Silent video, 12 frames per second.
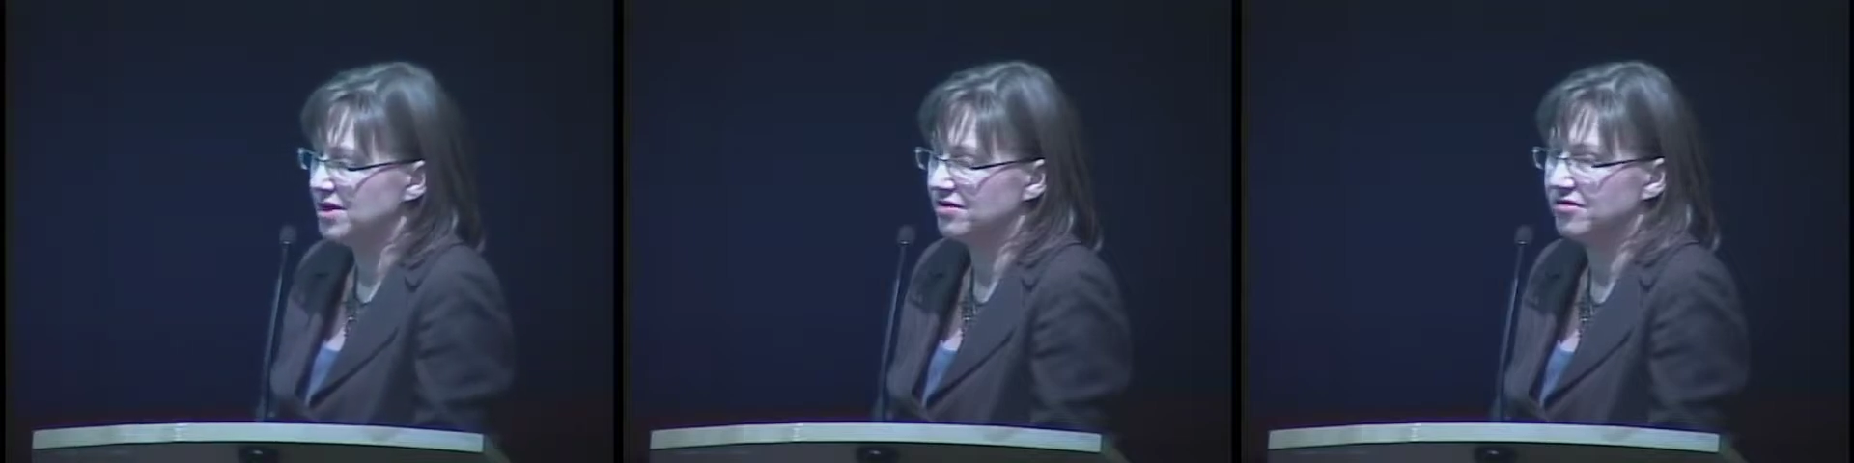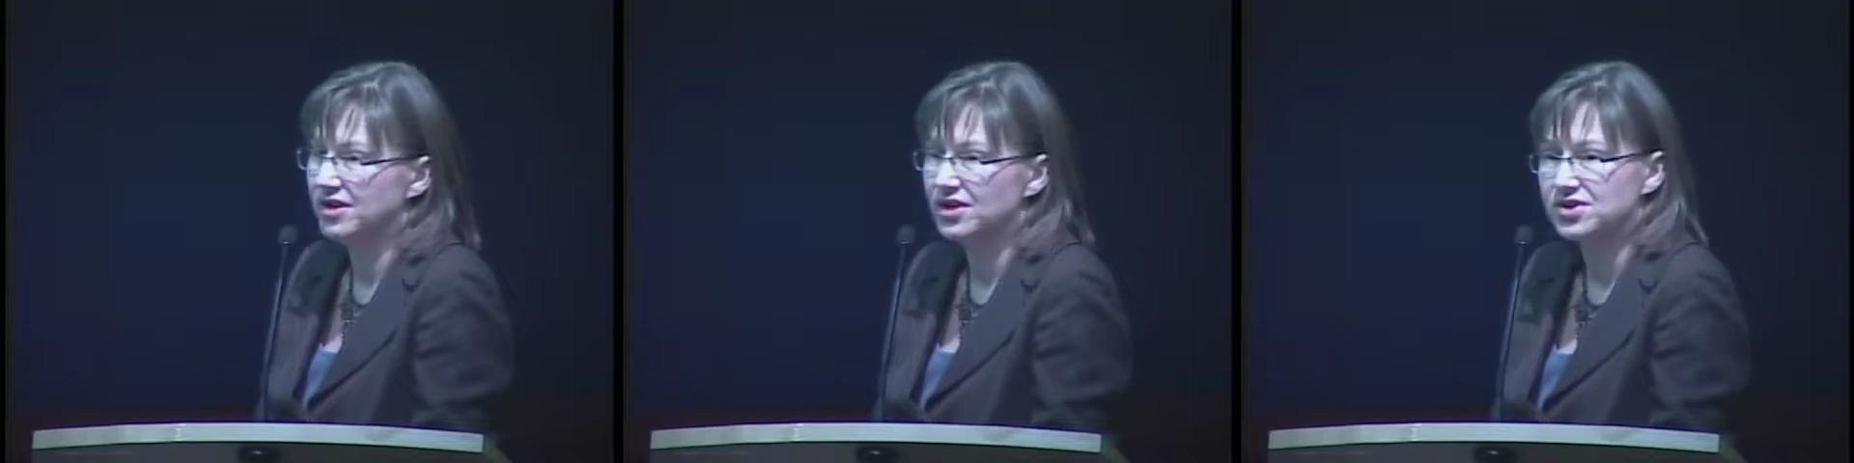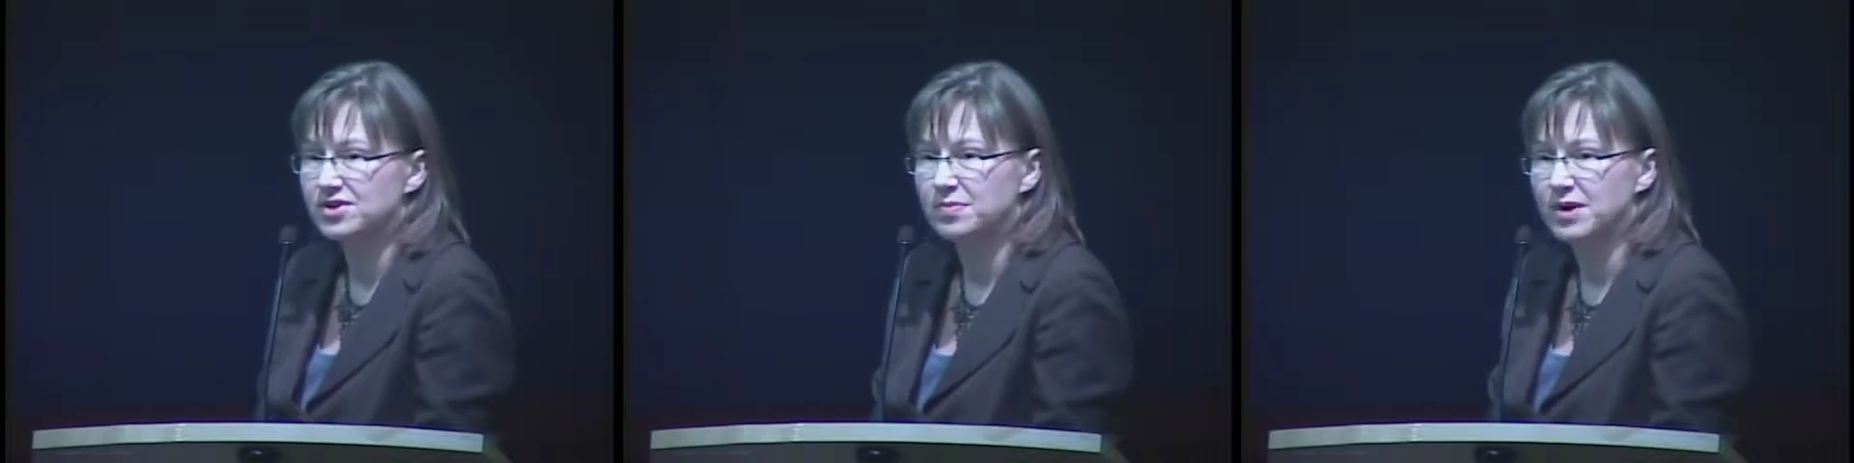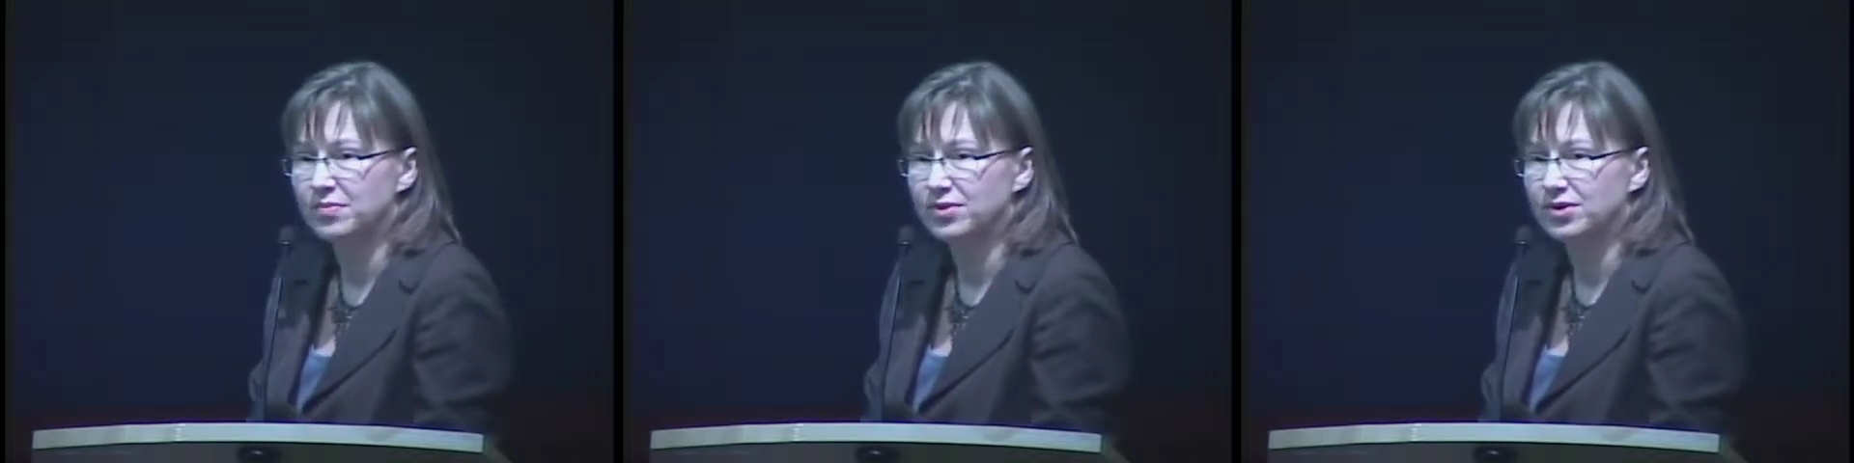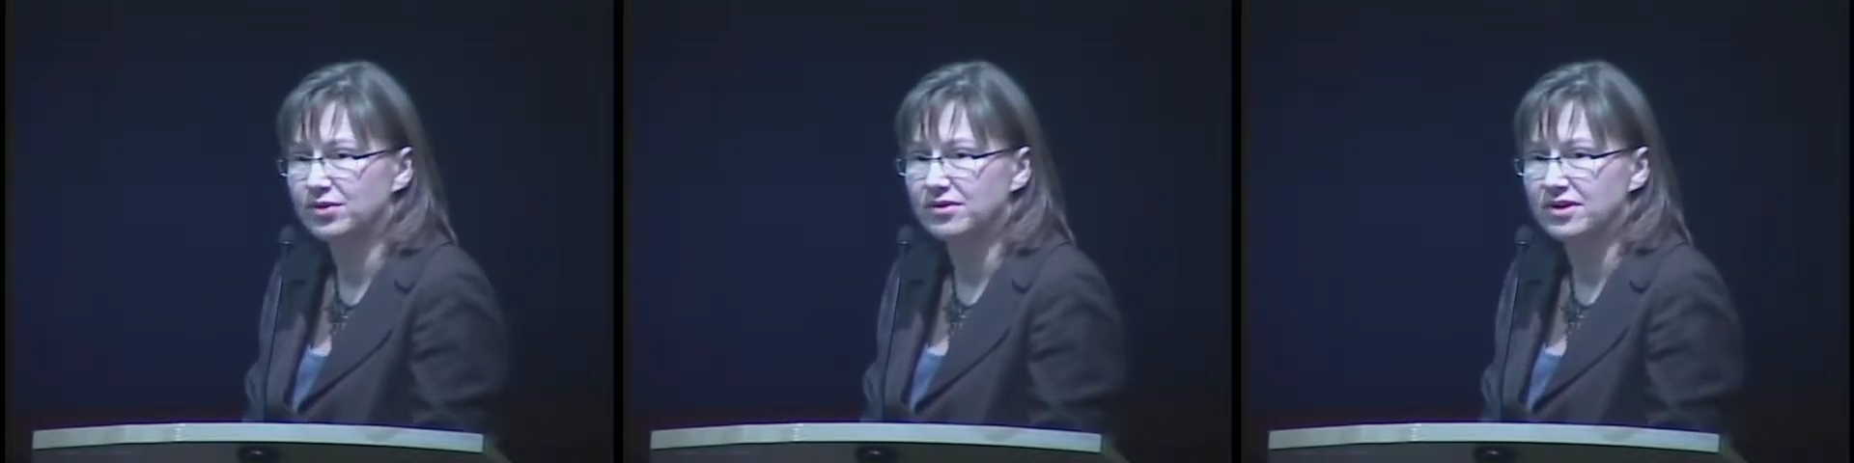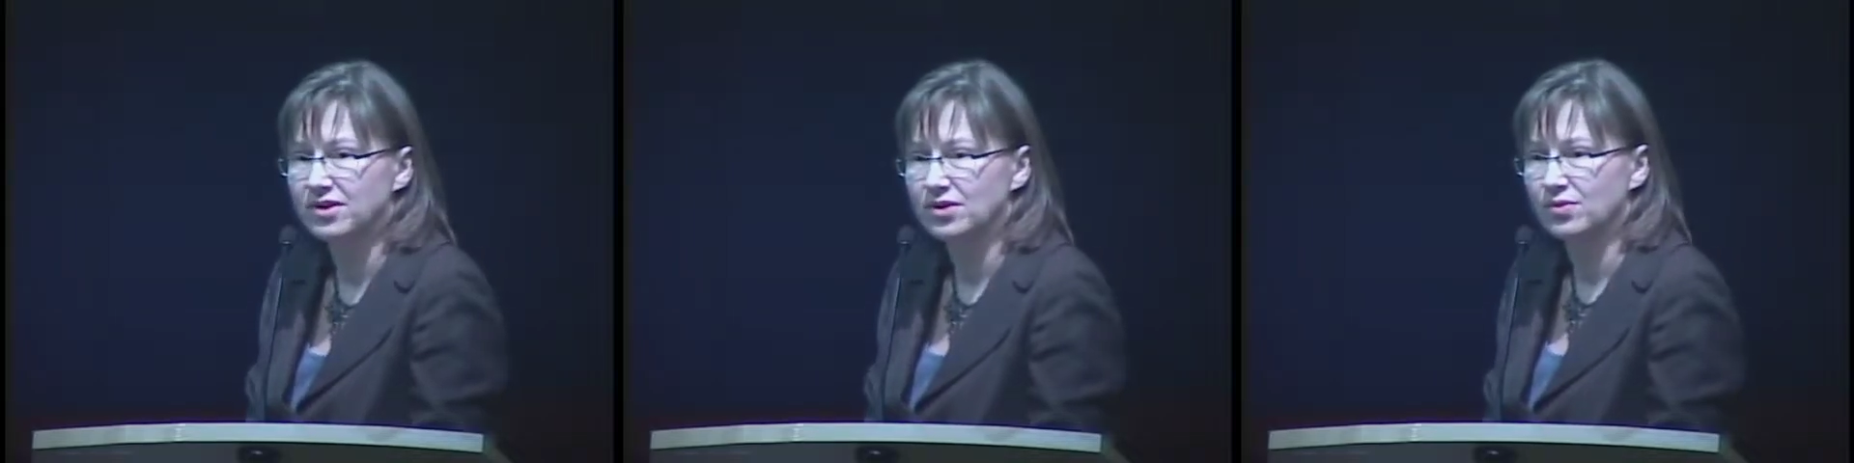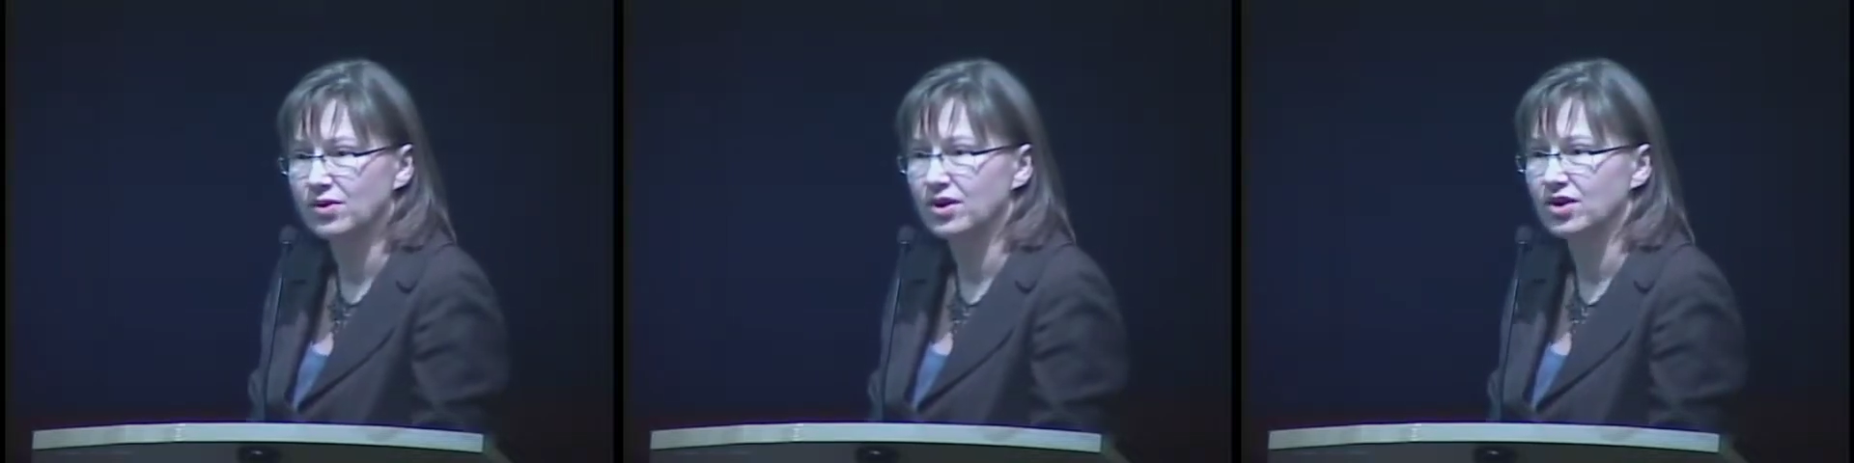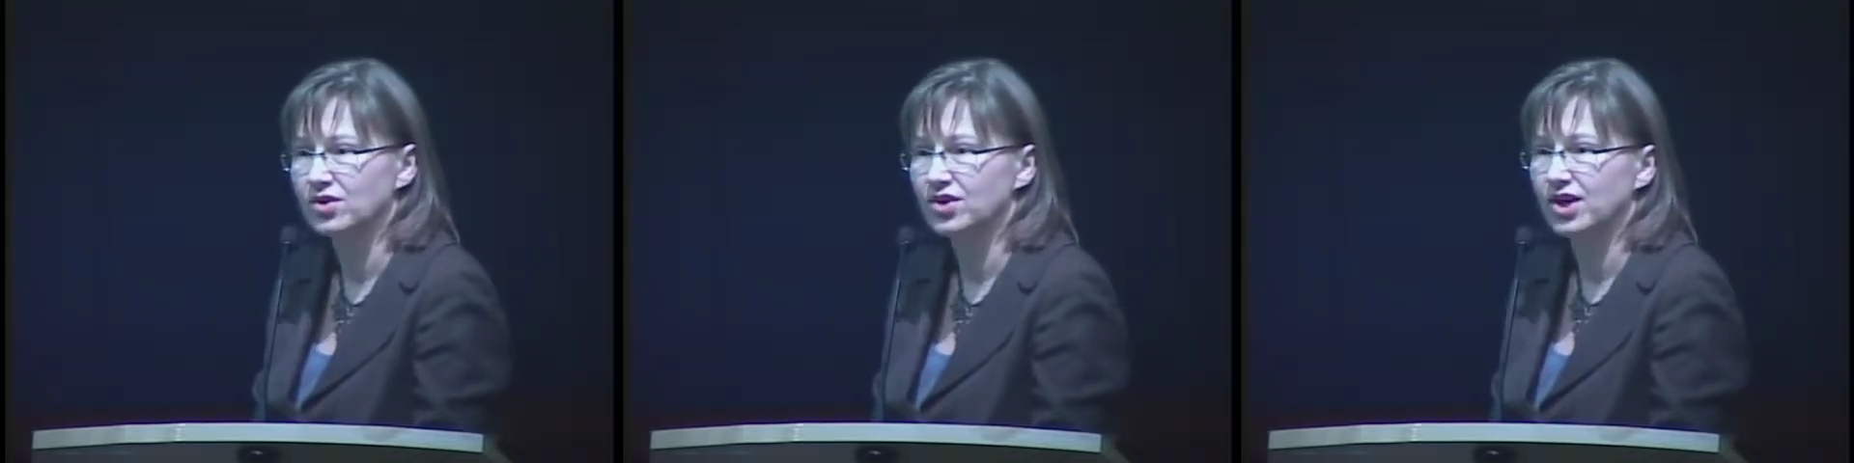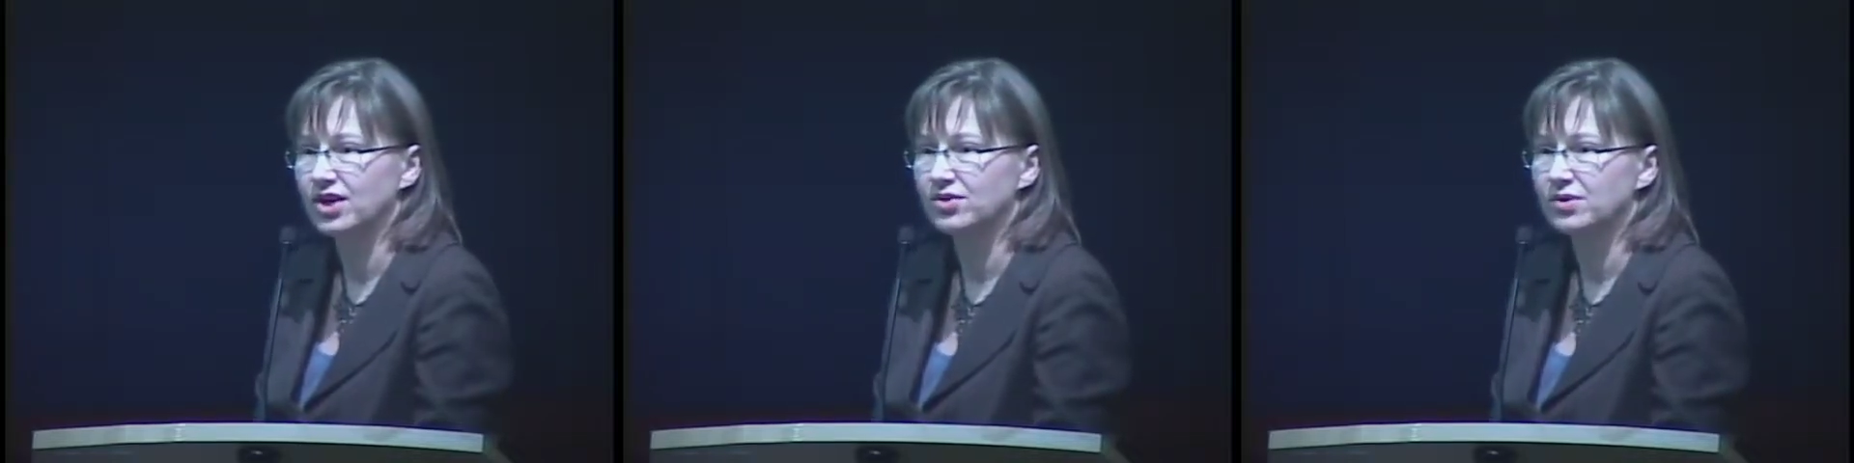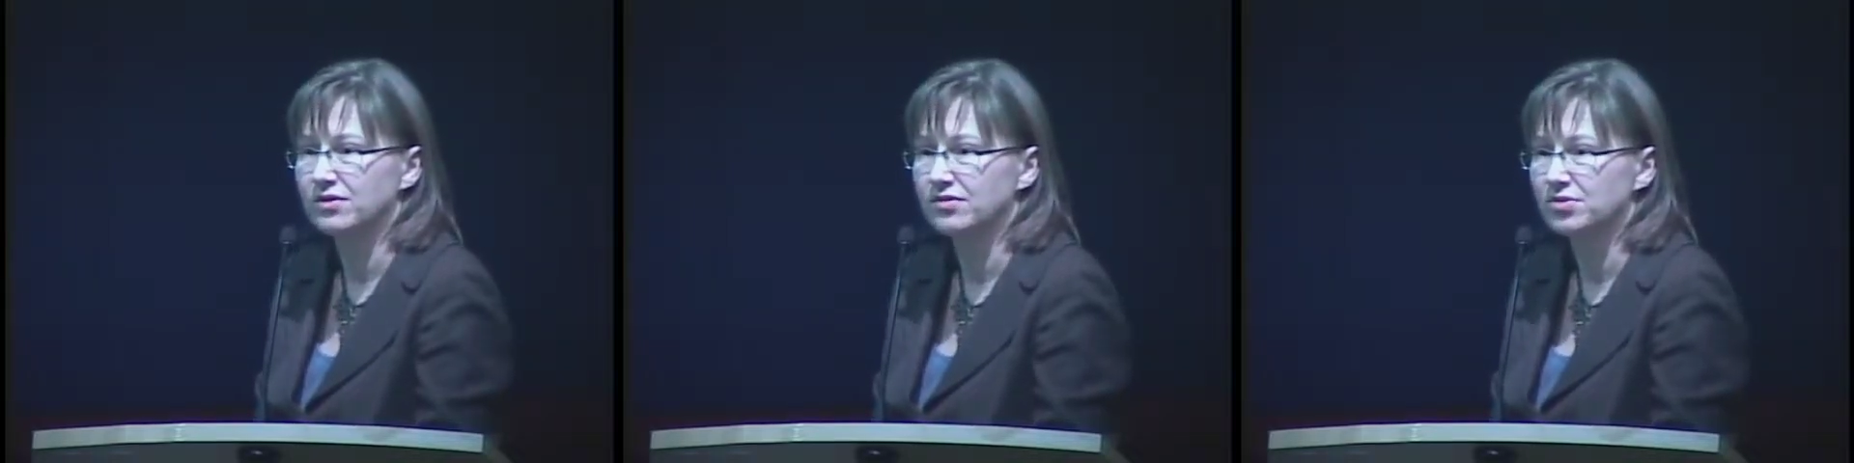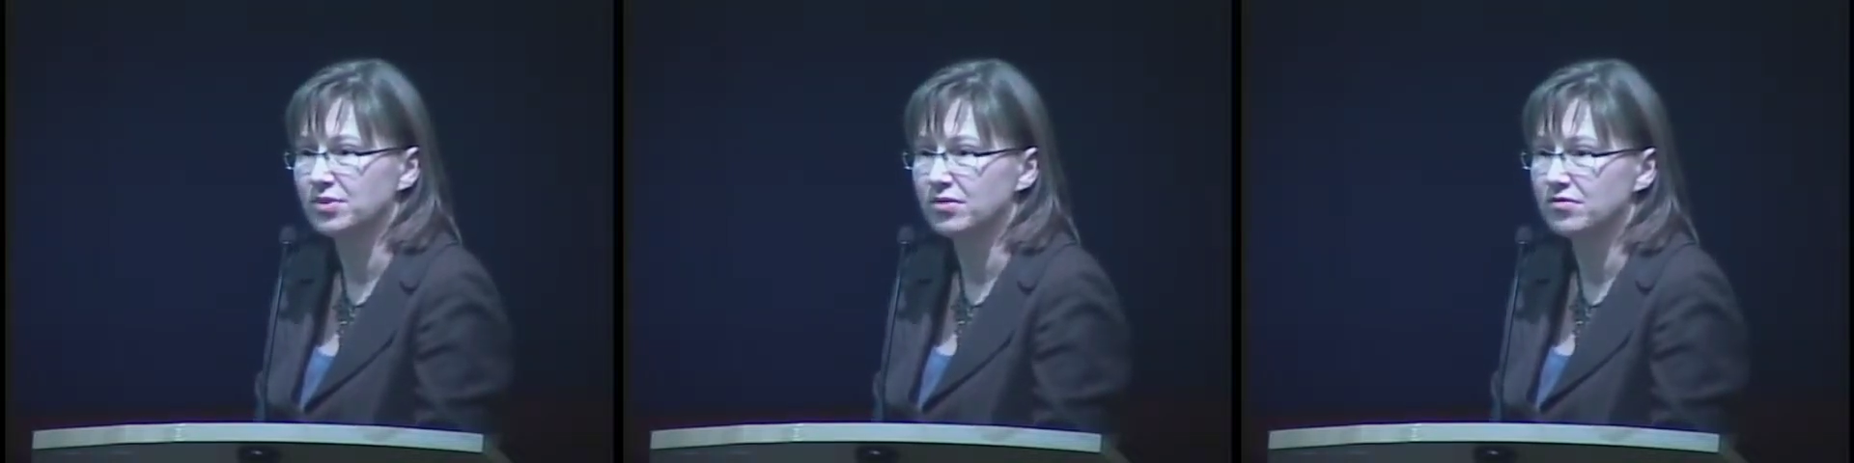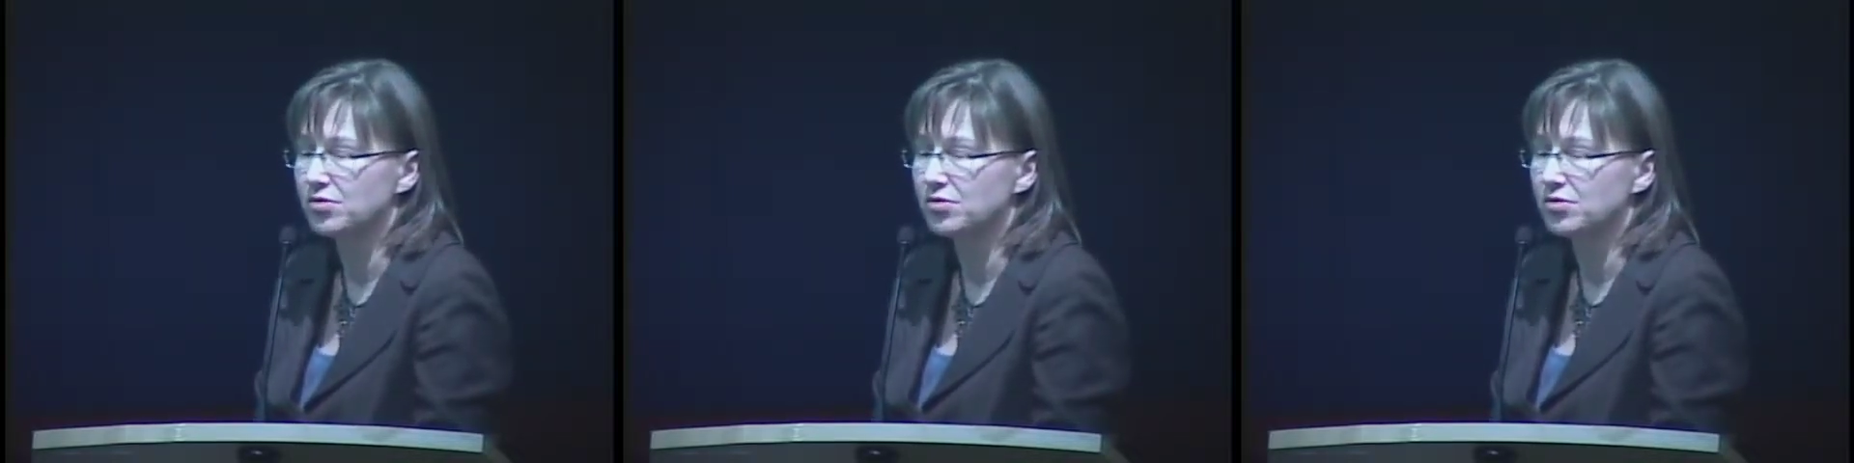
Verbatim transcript: defeatist people who think that we're on a trajectory of 3 or